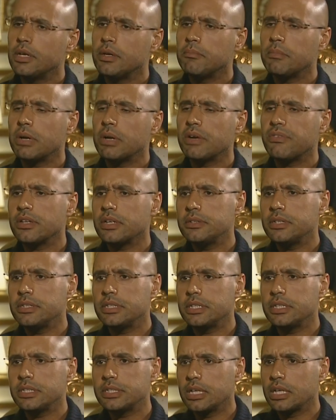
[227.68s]
My father
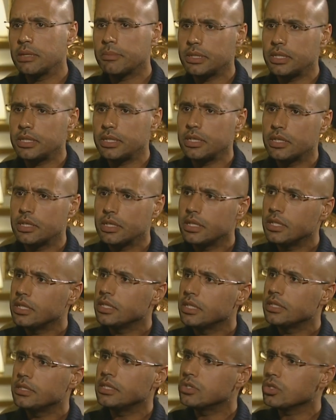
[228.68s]
didn't kill anybody,
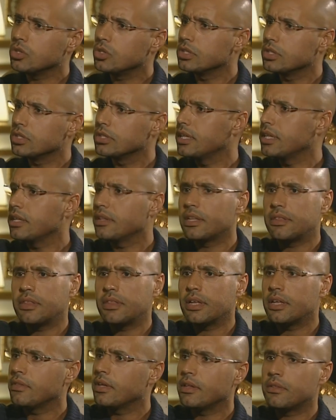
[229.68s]
didn't order
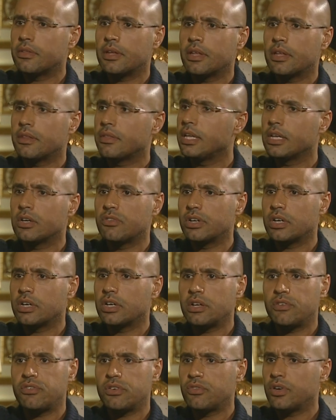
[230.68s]
the killing for
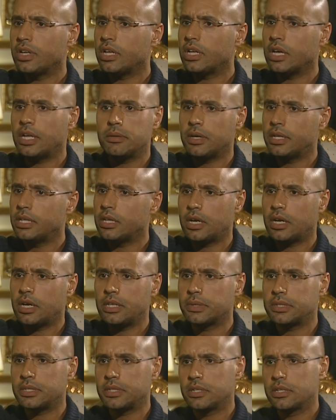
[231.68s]

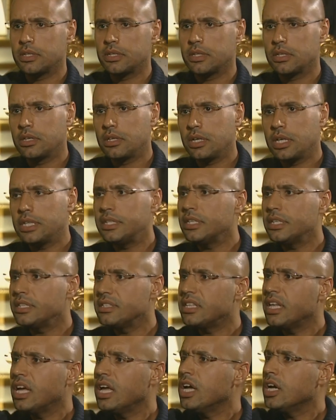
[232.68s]
anybody. He didn't
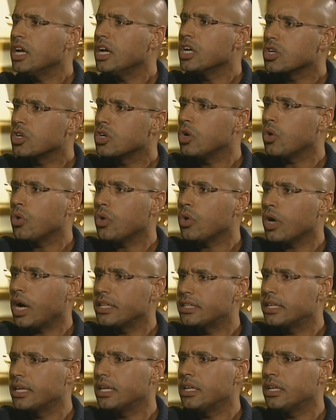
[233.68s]
say, go
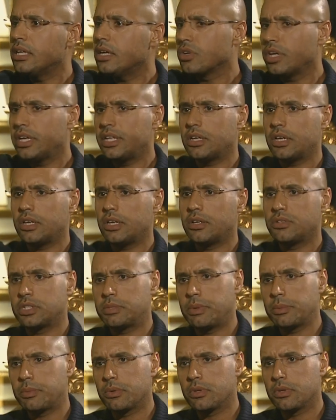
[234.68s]
and kill innocent
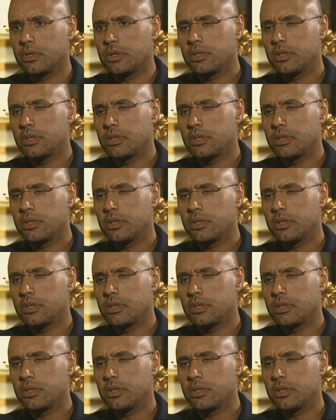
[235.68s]
people.